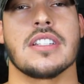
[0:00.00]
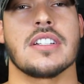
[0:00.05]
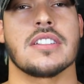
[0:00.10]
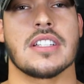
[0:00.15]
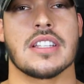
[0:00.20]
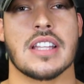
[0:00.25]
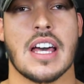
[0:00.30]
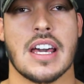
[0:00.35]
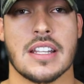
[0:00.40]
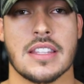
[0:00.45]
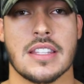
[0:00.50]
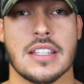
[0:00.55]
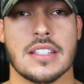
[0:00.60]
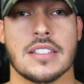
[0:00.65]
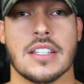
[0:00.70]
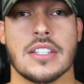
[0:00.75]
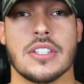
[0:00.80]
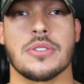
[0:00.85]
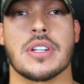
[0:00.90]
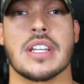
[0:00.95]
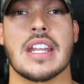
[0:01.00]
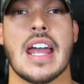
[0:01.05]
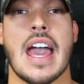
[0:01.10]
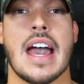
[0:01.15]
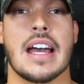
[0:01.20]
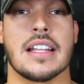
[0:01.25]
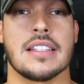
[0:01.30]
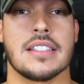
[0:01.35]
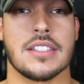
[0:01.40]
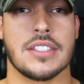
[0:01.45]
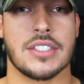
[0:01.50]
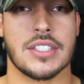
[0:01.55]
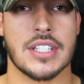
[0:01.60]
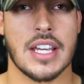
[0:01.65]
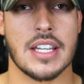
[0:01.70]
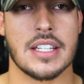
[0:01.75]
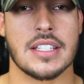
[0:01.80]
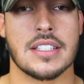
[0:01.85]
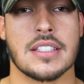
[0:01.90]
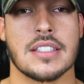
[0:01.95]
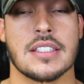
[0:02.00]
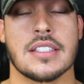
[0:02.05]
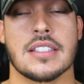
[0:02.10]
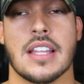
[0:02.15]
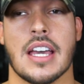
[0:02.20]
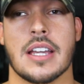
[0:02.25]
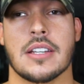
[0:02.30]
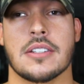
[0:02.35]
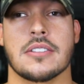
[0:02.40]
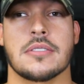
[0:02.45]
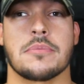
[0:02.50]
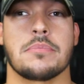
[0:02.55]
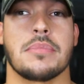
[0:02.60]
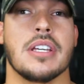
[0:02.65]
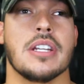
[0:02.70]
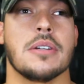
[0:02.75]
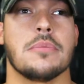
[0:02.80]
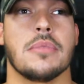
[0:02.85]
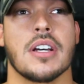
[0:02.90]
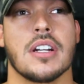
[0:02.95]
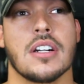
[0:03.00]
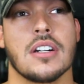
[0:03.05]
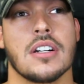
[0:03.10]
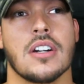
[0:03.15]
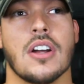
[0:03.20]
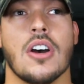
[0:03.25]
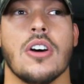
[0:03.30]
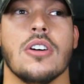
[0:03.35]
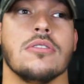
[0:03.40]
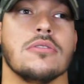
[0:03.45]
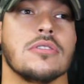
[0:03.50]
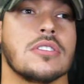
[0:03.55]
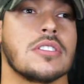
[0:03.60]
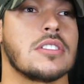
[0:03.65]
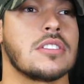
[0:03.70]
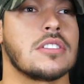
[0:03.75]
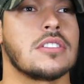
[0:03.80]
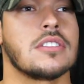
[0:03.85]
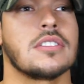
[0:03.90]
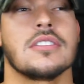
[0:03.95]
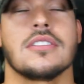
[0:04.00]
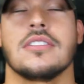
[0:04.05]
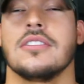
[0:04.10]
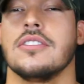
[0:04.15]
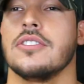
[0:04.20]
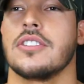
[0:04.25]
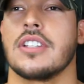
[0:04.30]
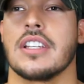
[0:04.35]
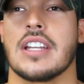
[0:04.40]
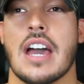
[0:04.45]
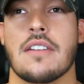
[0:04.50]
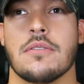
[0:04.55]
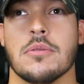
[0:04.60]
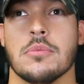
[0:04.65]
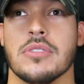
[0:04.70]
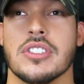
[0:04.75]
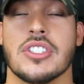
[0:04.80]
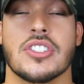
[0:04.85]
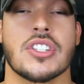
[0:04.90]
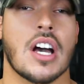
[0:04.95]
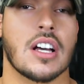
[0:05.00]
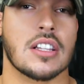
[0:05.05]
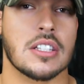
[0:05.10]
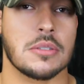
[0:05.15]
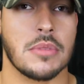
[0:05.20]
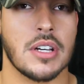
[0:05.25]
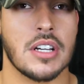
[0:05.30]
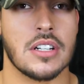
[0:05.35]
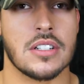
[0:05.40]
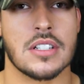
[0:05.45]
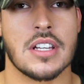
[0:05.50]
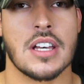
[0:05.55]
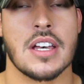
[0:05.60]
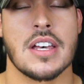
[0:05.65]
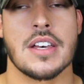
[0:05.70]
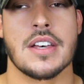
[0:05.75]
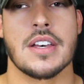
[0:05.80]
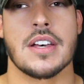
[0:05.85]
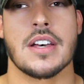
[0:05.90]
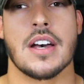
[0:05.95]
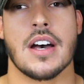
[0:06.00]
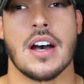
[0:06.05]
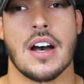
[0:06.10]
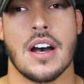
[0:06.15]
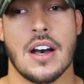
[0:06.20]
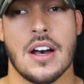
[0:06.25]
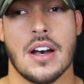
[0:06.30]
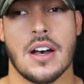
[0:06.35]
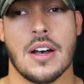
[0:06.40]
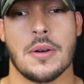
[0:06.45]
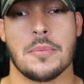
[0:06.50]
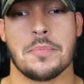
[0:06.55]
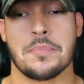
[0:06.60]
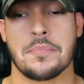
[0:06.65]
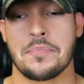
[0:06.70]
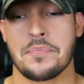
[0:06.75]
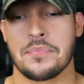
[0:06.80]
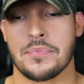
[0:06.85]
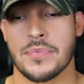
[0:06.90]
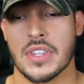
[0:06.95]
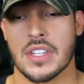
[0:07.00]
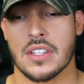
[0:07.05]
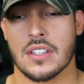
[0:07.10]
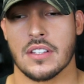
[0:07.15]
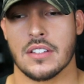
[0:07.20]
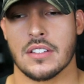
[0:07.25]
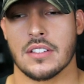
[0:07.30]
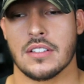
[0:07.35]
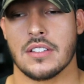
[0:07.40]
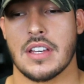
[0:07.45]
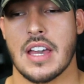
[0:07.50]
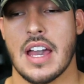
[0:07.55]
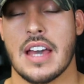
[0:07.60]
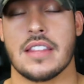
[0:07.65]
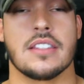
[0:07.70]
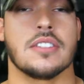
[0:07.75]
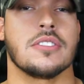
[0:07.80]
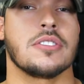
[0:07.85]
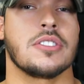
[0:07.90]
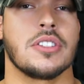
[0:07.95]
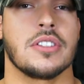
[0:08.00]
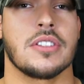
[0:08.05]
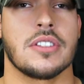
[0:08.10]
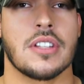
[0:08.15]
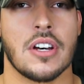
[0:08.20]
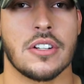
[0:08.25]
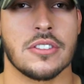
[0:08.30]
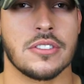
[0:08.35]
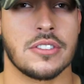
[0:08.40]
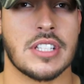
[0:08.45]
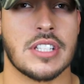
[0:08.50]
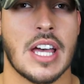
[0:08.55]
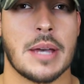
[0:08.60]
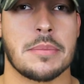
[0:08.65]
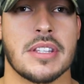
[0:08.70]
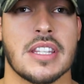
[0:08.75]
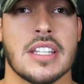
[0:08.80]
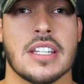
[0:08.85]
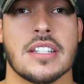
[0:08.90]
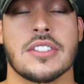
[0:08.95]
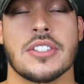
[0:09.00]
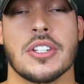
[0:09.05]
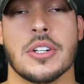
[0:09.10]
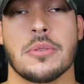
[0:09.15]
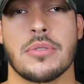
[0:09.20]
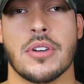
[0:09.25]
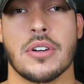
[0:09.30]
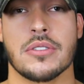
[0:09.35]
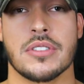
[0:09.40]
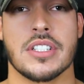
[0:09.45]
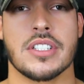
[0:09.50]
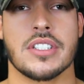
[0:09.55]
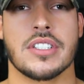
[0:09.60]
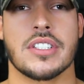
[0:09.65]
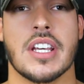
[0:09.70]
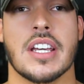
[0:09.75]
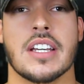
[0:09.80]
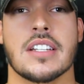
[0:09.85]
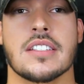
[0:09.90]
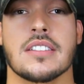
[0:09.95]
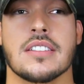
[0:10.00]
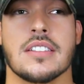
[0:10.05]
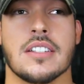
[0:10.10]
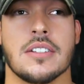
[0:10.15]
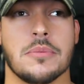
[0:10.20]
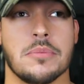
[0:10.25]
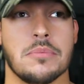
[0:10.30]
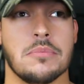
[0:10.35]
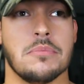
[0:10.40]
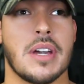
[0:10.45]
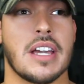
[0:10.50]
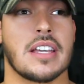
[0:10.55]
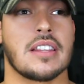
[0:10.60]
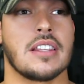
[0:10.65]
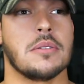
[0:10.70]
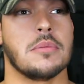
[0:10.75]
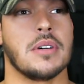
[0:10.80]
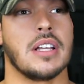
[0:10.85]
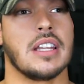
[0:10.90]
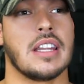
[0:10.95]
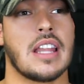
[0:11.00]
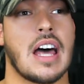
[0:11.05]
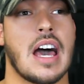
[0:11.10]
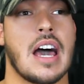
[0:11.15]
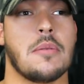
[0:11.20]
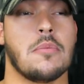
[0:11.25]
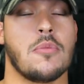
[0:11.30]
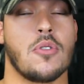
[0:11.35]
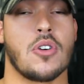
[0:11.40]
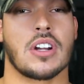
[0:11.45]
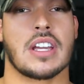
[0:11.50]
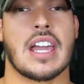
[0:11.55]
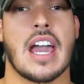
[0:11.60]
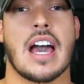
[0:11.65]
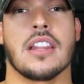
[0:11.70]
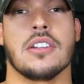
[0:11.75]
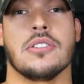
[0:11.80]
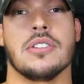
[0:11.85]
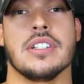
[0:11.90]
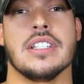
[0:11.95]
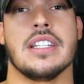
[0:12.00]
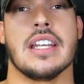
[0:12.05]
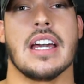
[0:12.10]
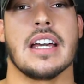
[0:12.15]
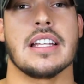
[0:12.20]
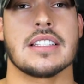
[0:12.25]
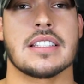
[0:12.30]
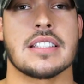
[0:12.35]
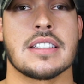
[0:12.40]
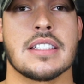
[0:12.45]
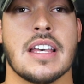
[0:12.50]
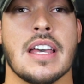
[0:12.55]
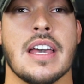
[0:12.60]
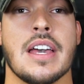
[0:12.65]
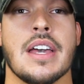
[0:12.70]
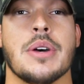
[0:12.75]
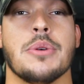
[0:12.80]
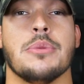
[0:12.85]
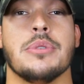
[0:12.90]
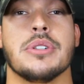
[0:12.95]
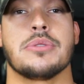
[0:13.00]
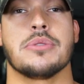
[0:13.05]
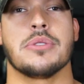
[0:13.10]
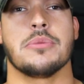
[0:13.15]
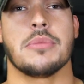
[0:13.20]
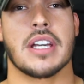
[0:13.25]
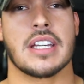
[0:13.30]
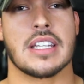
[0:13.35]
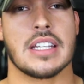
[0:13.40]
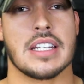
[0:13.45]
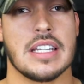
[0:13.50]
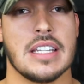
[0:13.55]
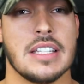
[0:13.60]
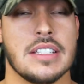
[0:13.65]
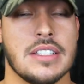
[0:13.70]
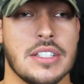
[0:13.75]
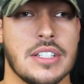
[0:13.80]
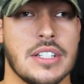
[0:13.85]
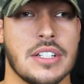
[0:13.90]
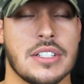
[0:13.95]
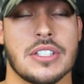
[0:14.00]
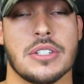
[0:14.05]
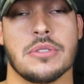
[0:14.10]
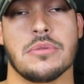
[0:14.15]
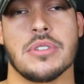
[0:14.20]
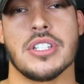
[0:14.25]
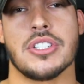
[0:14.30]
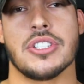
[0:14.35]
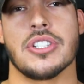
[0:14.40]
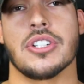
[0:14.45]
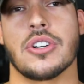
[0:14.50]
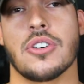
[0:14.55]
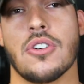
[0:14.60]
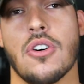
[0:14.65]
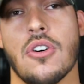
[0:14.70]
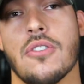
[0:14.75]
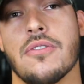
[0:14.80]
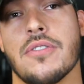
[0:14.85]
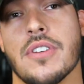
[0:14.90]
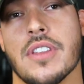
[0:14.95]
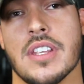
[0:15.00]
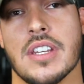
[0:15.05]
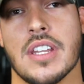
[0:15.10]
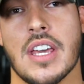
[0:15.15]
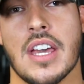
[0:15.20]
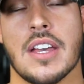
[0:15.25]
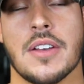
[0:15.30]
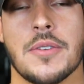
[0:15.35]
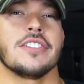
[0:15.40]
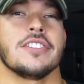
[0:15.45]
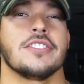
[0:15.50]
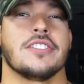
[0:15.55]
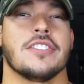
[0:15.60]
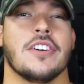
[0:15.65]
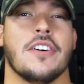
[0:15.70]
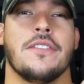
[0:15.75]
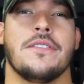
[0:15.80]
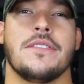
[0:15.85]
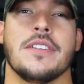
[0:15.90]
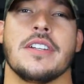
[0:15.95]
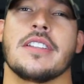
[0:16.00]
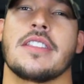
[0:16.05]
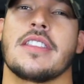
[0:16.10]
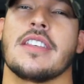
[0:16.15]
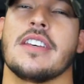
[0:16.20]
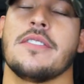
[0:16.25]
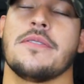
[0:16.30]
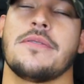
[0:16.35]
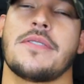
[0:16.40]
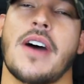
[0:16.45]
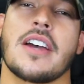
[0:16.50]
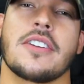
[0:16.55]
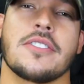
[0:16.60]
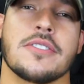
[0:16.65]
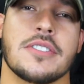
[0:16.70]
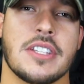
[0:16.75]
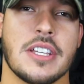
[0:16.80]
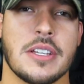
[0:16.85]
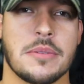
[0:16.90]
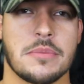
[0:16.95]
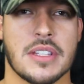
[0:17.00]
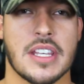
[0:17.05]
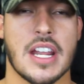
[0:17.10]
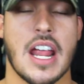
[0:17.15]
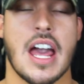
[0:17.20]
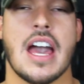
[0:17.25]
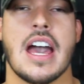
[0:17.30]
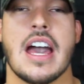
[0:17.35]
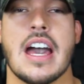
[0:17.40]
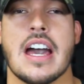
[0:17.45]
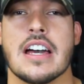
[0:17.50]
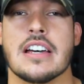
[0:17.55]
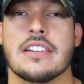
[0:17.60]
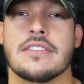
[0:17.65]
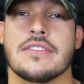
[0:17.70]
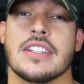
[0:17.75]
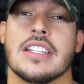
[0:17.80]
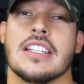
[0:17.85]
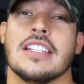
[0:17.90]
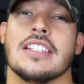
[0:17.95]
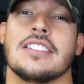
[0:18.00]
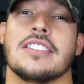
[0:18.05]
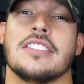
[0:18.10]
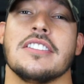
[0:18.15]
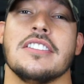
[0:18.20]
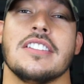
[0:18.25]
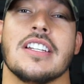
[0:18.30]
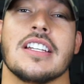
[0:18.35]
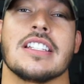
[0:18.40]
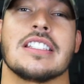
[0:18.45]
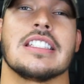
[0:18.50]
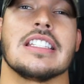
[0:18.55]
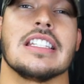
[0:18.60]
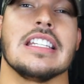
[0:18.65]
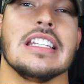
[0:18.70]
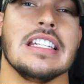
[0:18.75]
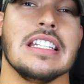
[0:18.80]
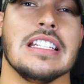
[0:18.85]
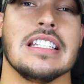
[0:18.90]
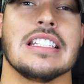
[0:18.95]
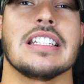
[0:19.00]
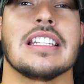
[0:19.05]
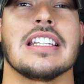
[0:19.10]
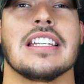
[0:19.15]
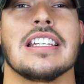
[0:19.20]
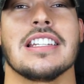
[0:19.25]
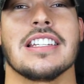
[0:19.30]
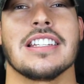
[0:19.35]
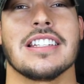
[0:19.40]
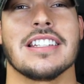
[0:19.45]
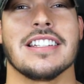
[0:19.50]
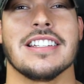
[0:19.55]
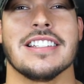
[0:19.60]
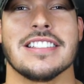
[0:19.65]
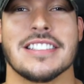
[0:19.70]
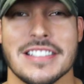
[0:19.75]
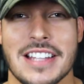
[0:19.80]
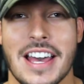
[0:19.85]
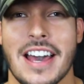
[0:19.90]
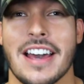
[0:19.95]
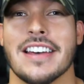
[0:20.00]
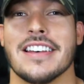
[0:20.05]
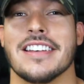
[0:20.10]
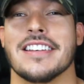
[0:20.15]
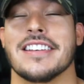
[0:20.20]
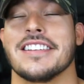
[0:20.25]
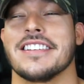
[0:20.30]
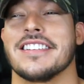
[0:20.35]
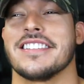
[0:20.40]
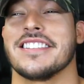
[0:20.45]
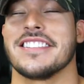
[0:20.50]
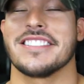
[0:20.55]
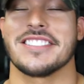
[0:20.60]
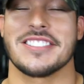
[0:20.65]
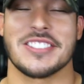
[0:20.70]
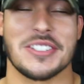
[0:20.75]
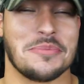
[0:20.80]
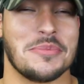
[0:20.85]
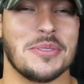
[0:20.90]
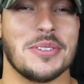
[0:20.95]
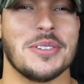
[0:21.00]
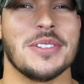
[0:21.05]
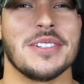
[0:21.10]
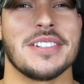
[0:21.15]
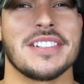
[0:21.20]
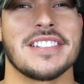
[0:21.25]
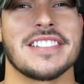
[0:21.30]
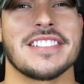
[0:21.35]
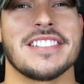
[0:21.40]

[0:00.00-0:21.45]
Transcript: There's a lot of things that you can add to shakes, like peanut butter, oats. You can have them with chocolate milk. Add those type of things to your protein shakes. They'll make them a lot more calorie dense, which will make it easier to reach your goal for the day. So fifth and final tip that I have is to just eat. It's that simple.